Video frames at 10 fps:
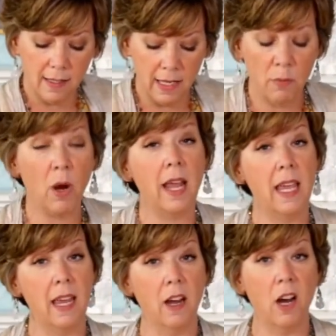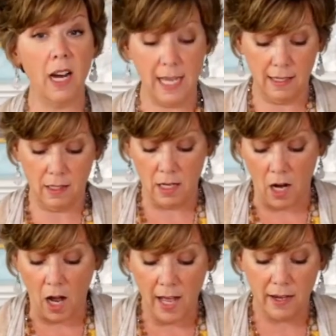seam right here is
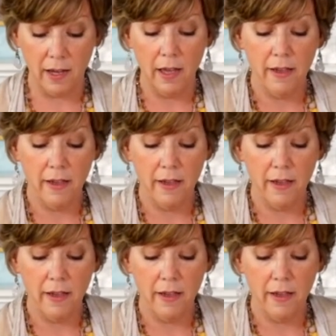not